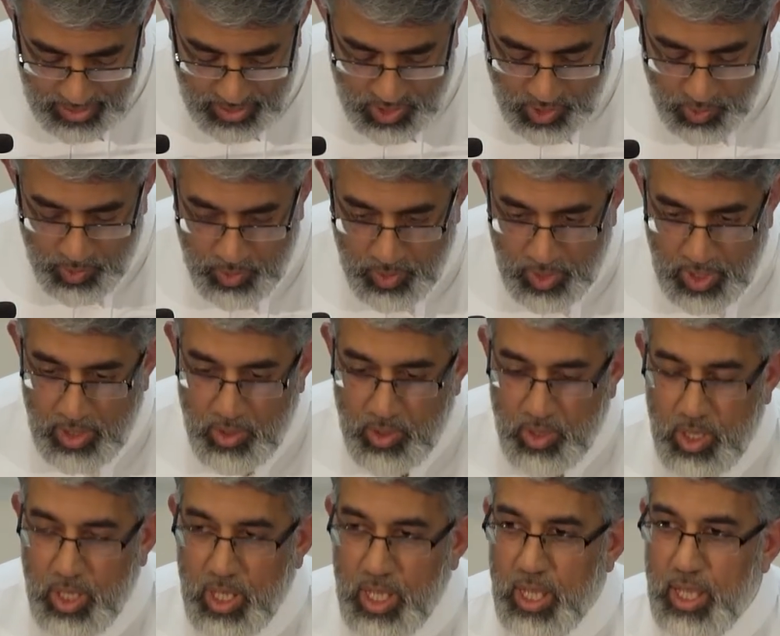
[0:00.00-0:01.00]
So
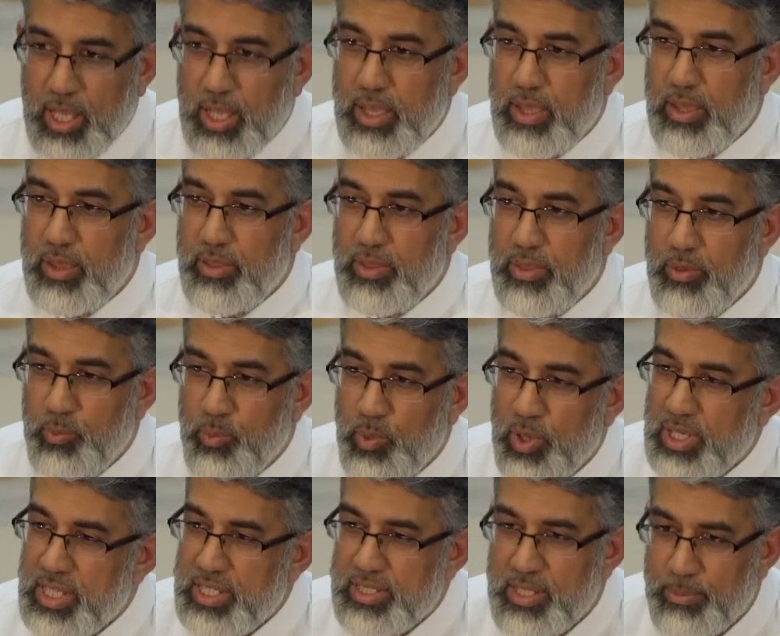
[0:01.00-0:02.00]

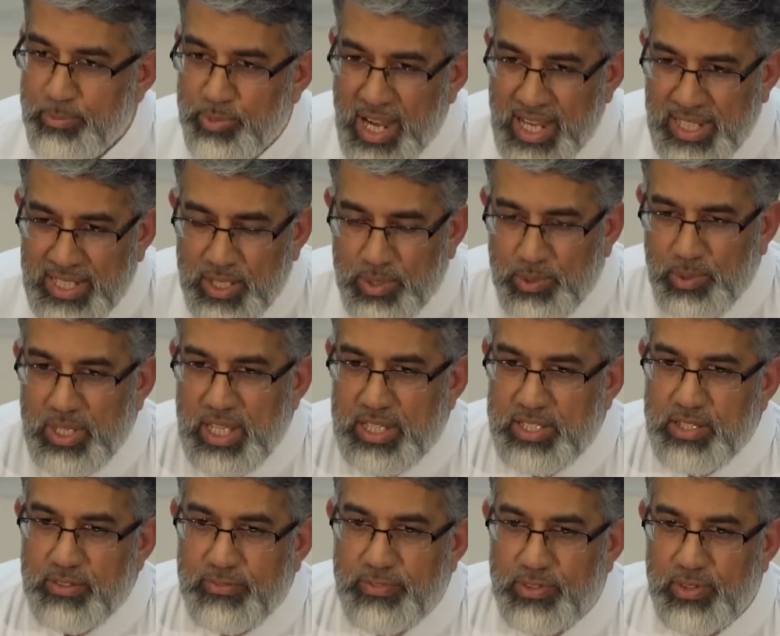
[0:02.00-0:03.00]
what is the practical
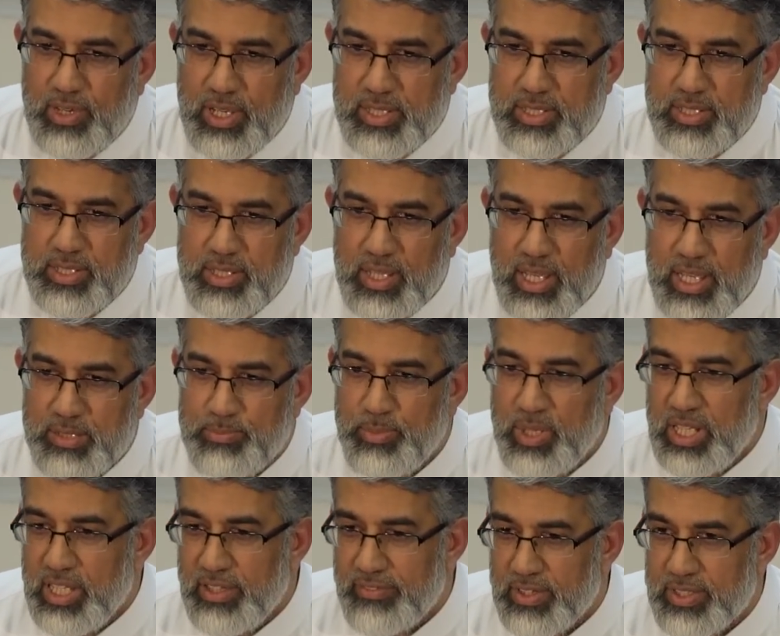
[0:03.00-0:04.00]
lesson for us as
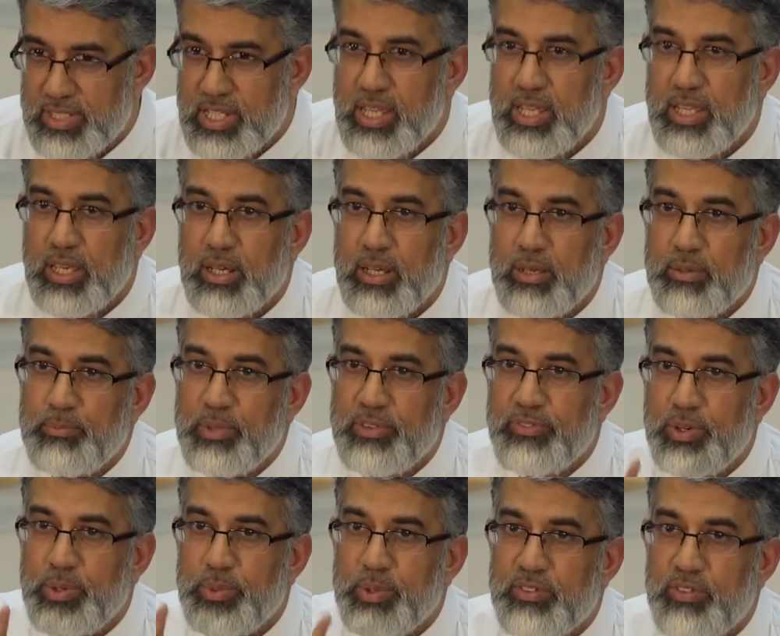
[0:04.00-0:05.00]
believers here
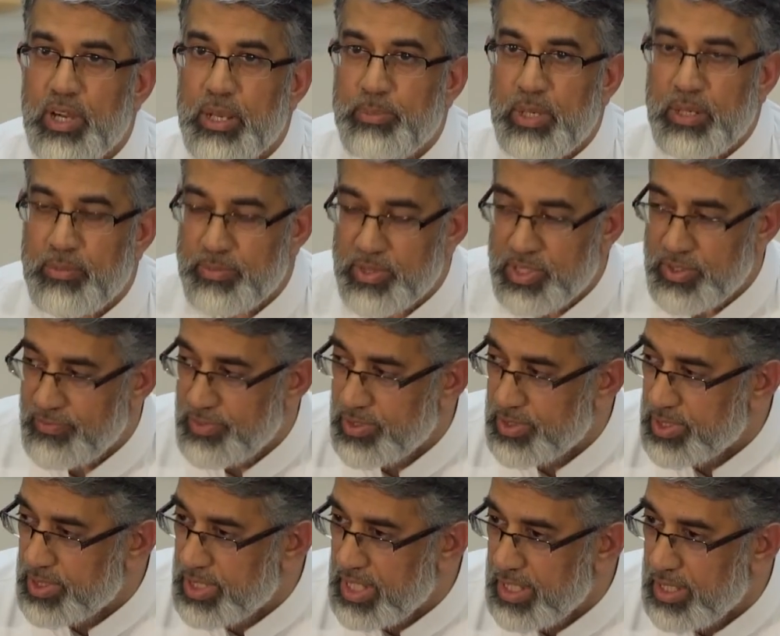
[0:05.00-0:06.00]
before we wrap up for
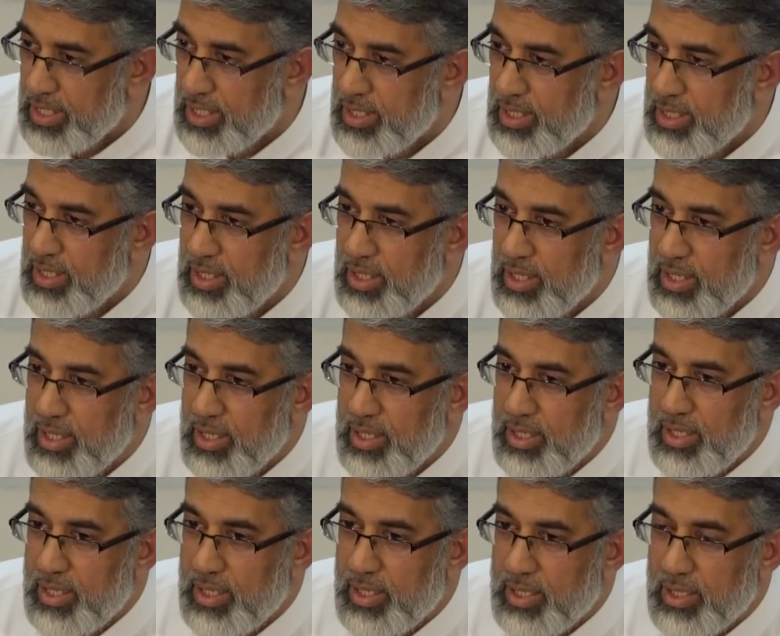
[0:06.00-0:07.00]
today?
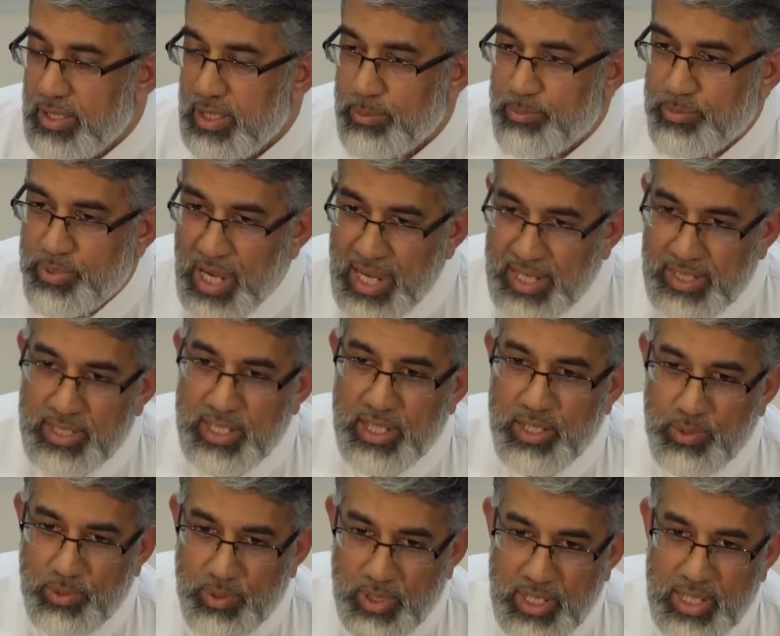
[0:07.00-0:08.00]
The
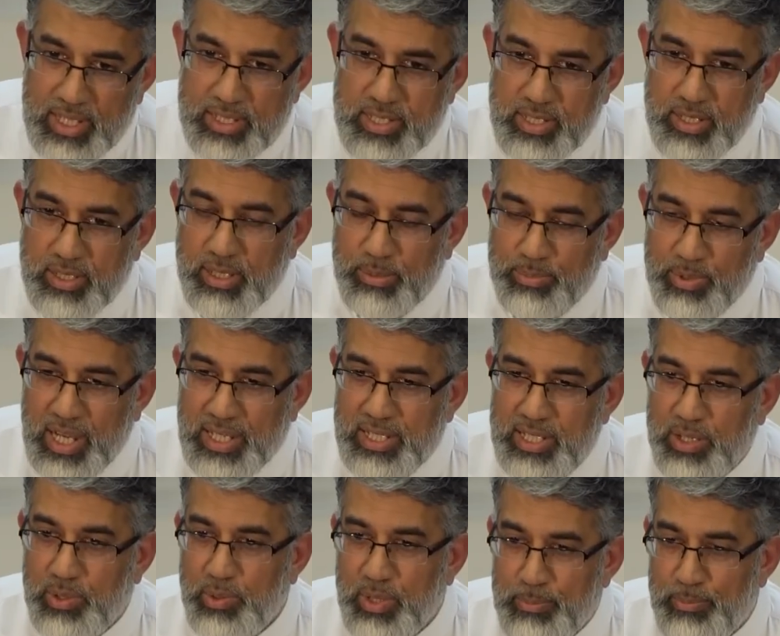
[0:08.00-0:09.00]
practical lesson, the
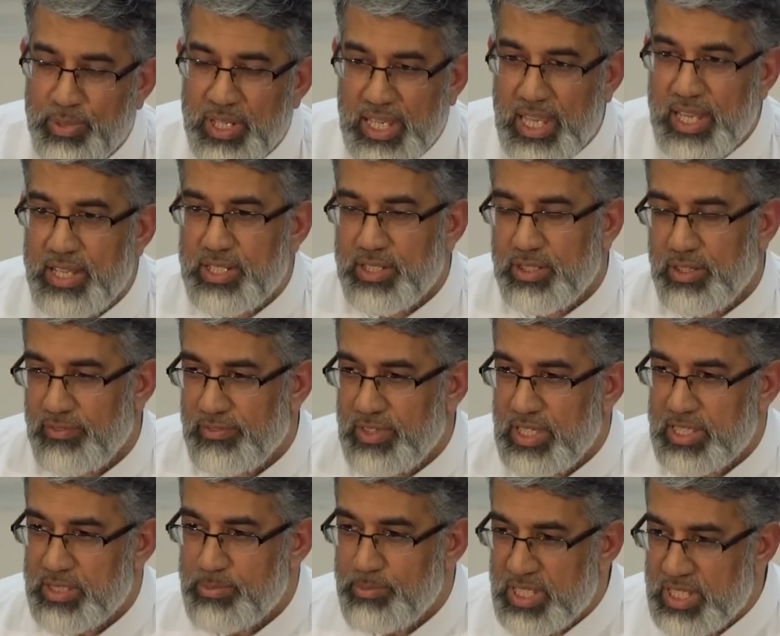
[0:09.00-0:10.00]
practical implication of
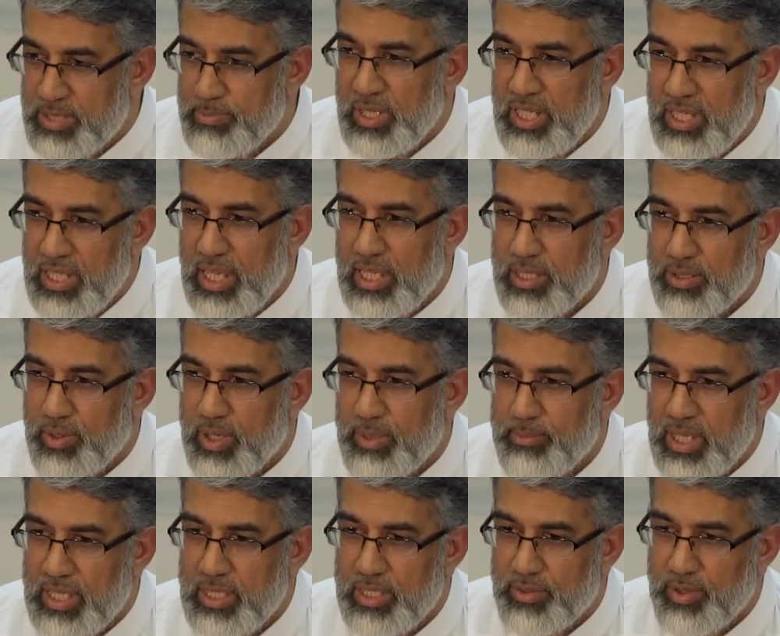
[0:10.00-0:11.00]
this Bismillah
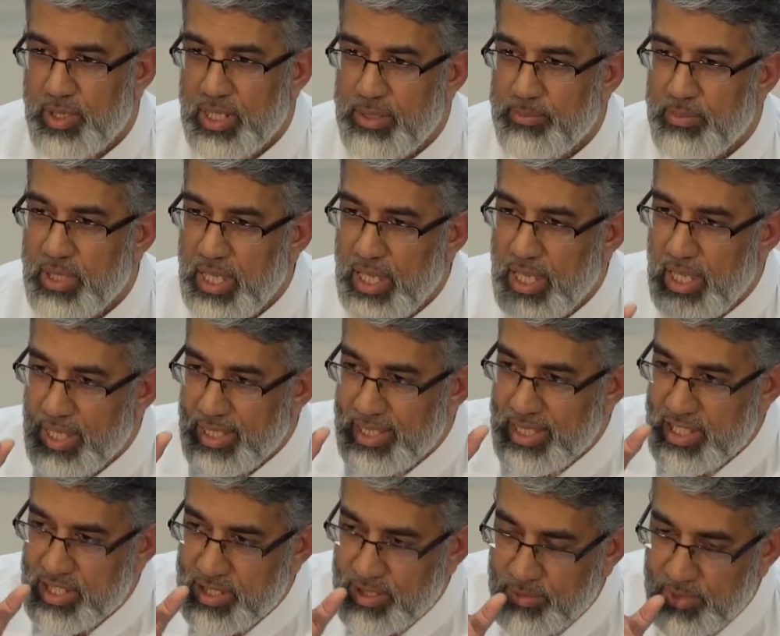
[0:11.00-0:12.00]
ar-Rahman ar-Rahim,
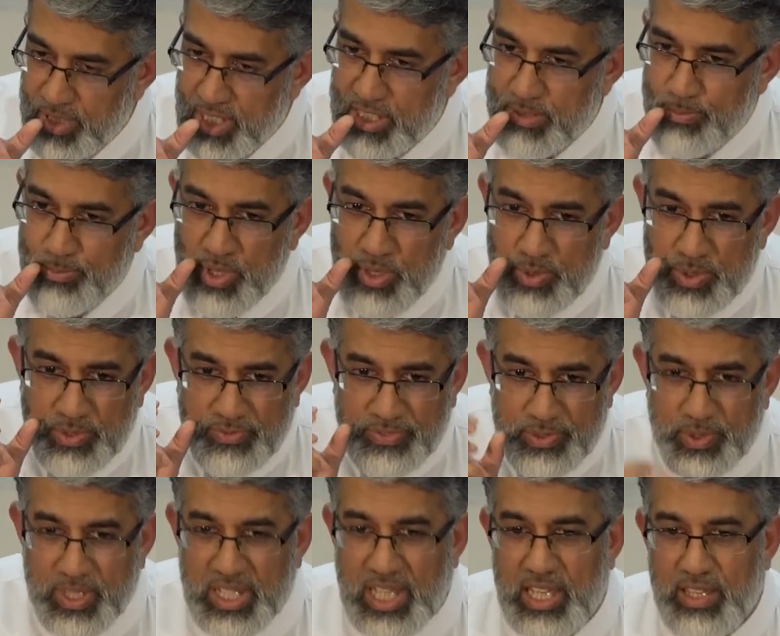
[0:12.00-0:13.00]
this
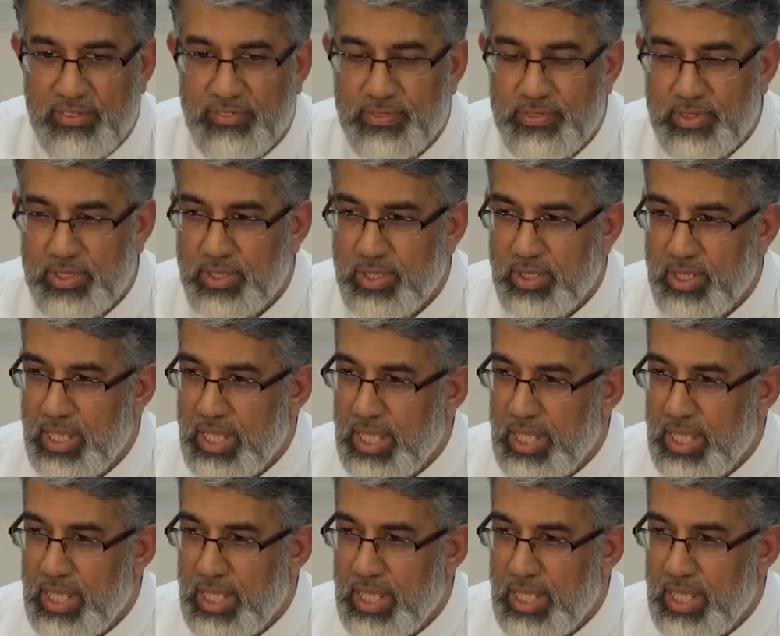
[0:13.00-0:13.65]
beautiful gift,